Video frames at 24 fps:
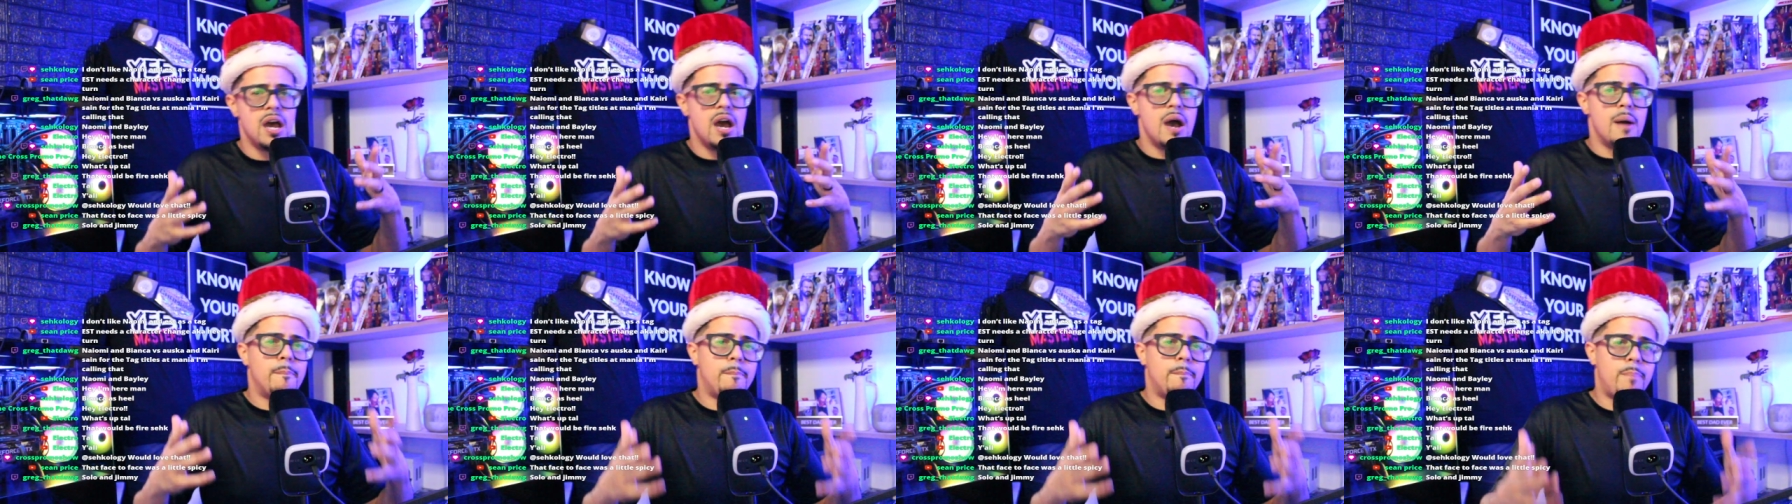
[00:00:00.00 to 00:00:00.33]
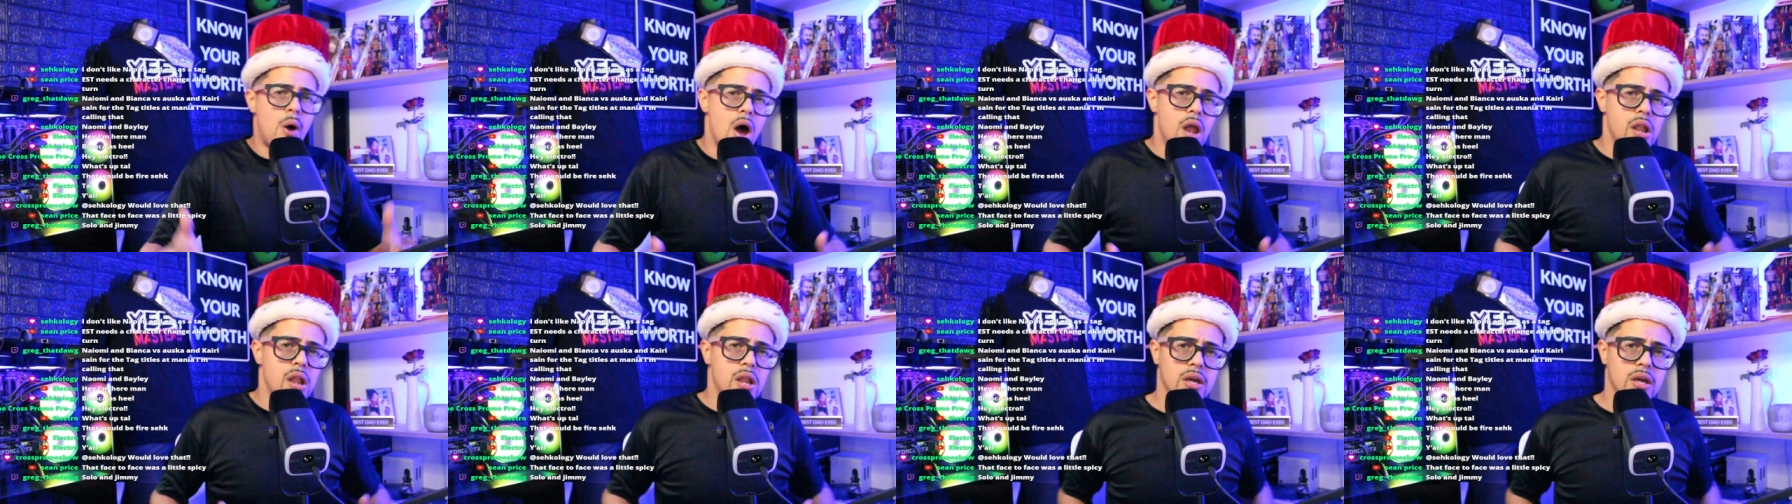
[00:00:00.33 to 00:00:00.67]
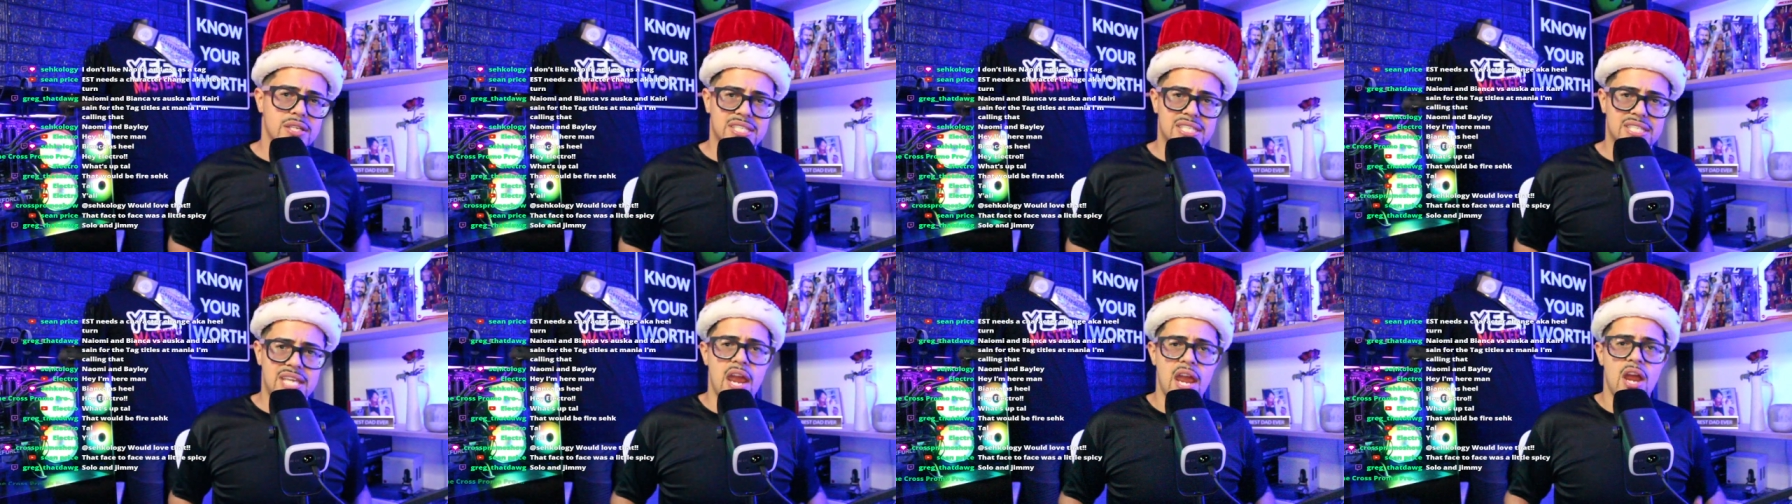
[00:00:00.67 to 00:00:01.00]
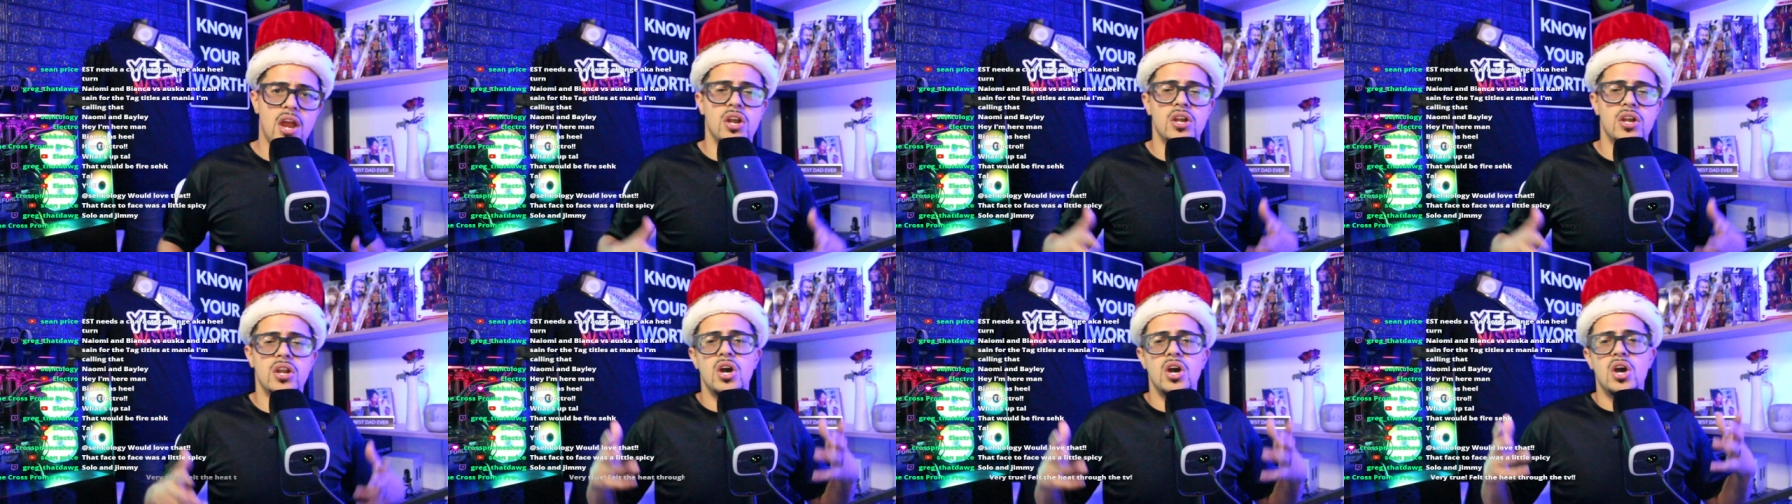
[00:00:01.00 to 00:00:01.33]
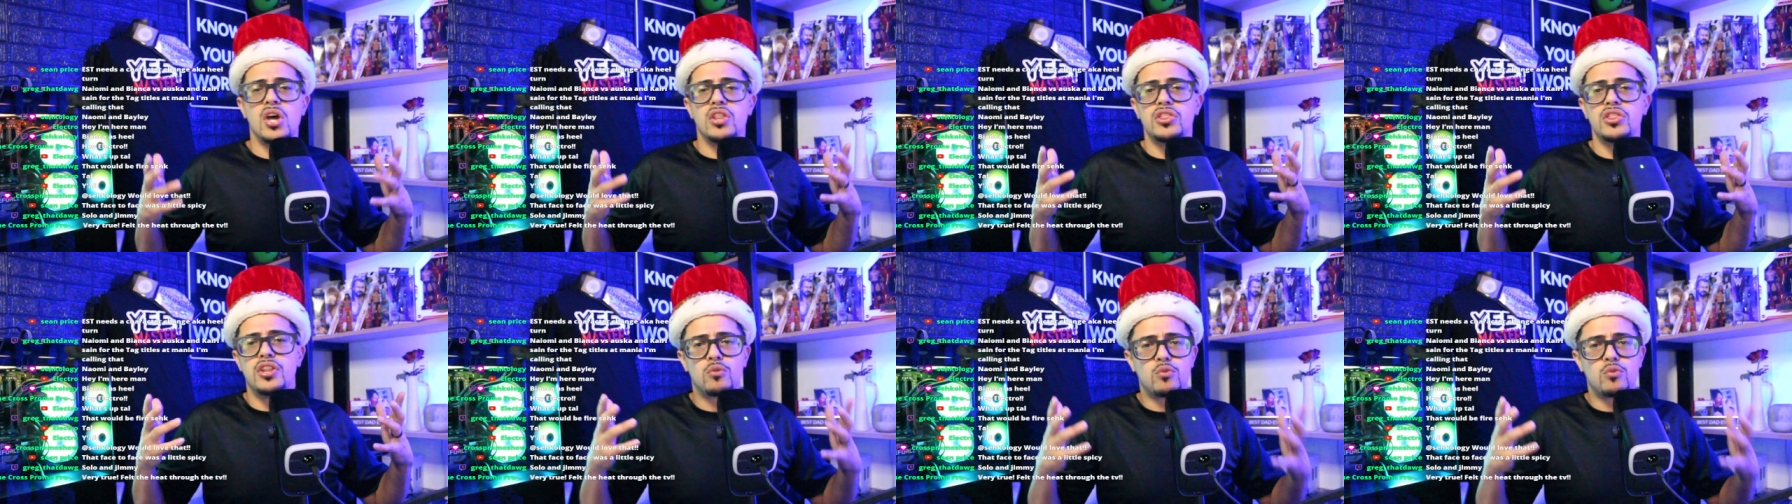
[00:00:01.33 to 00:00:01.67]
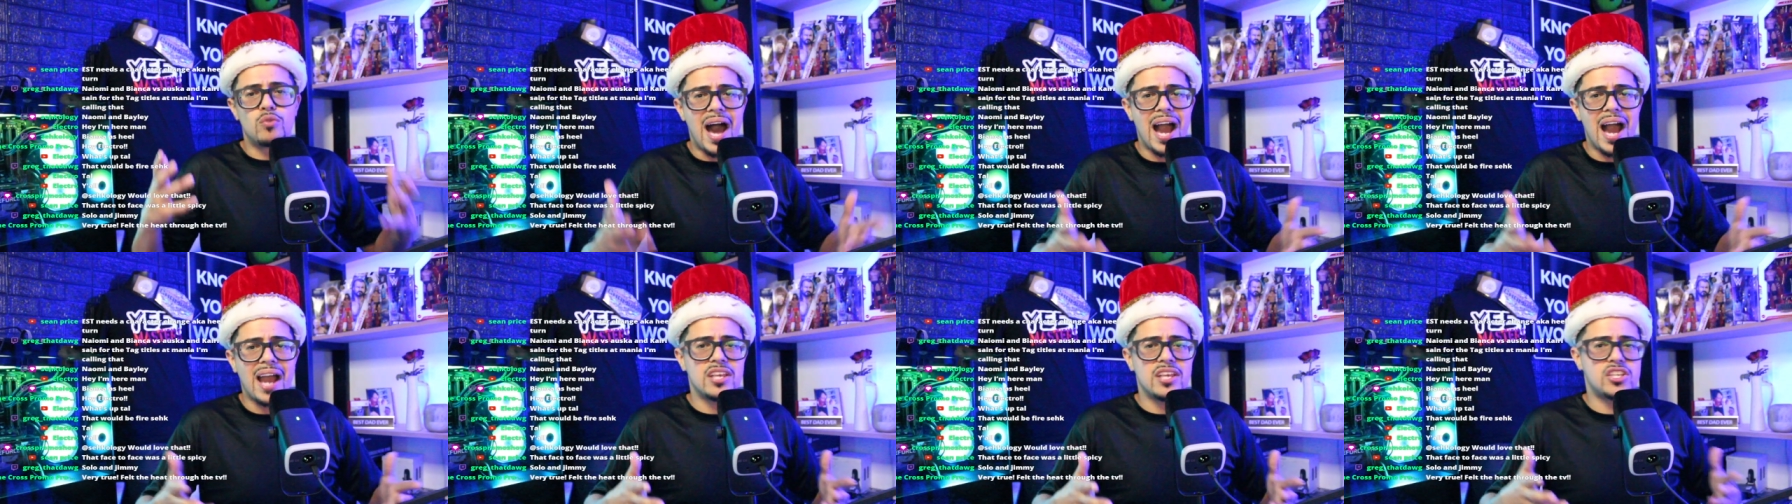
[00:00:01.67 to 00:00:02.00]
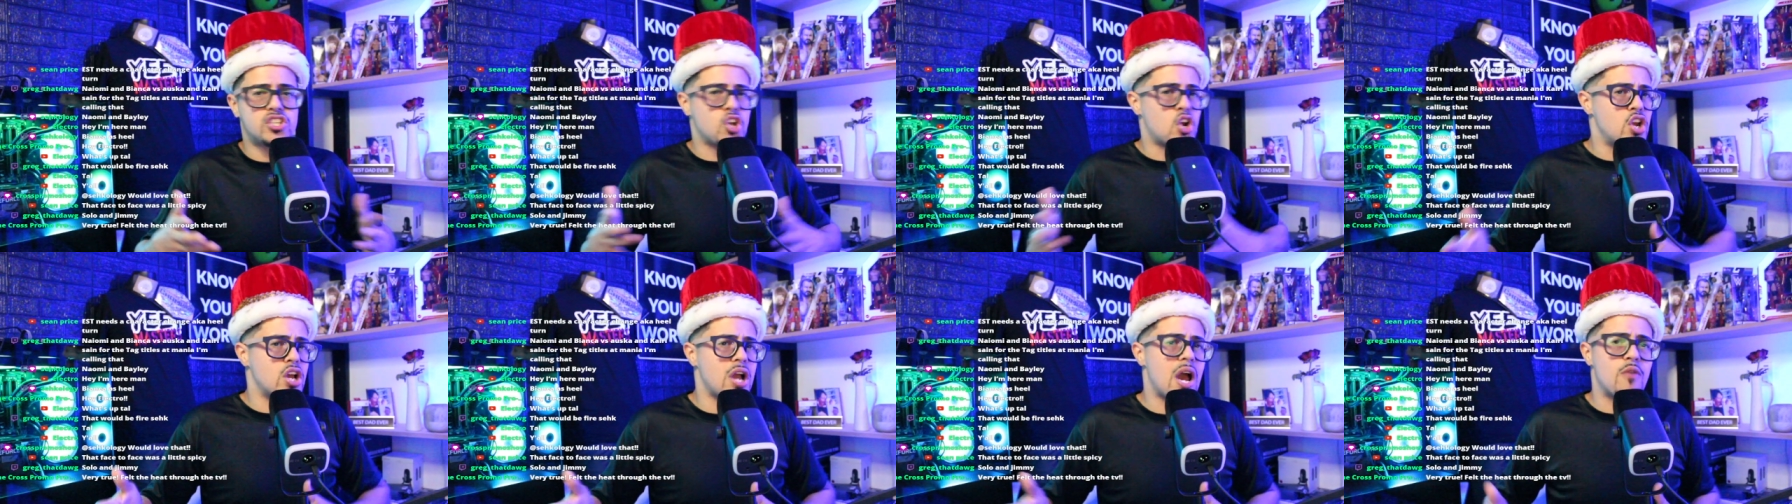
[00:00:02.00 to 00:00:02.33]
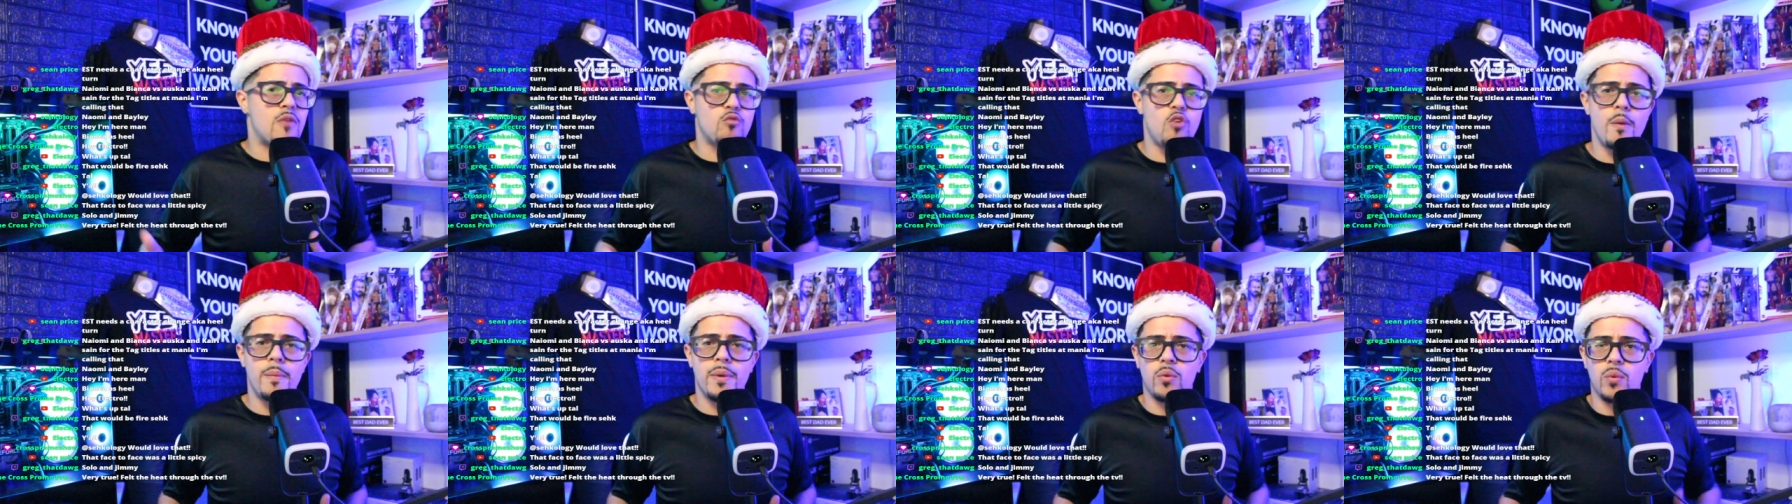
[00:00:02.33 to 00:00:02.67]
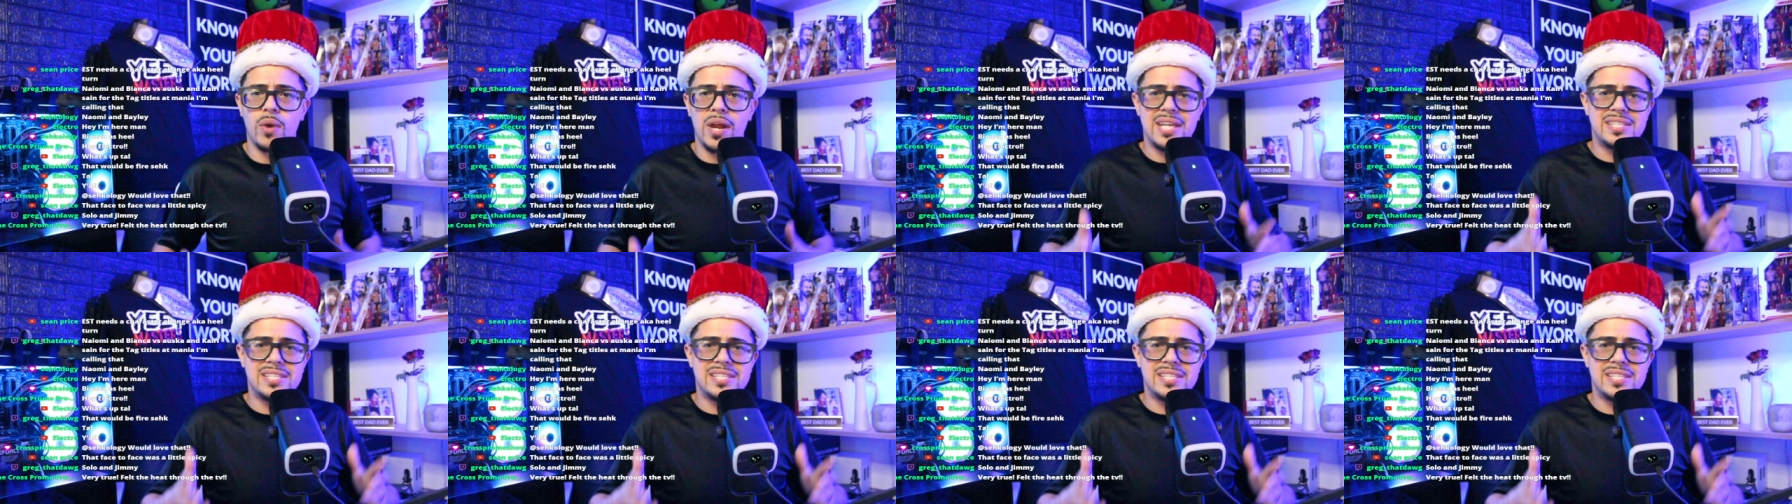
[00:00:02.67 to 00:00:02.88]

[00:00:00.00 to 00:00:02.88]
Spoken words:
Paul looks scared. The Rock is turning on Roman Reigns.